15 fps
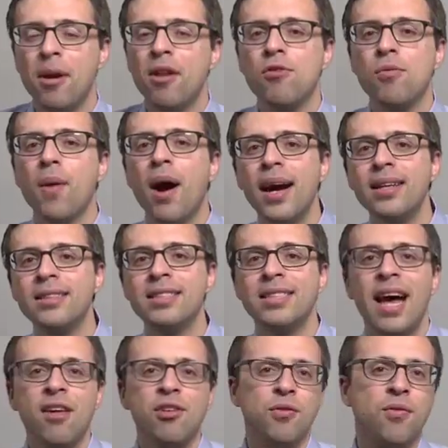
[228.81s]
But it's Ryan's
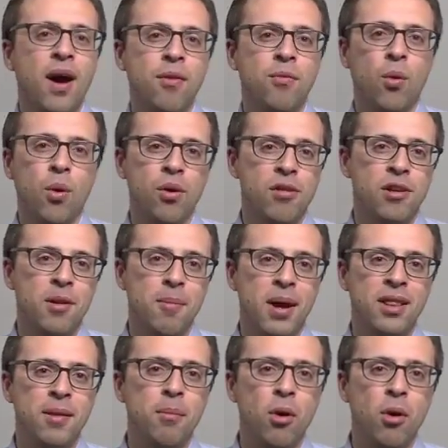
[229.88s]
last 5 words that demand the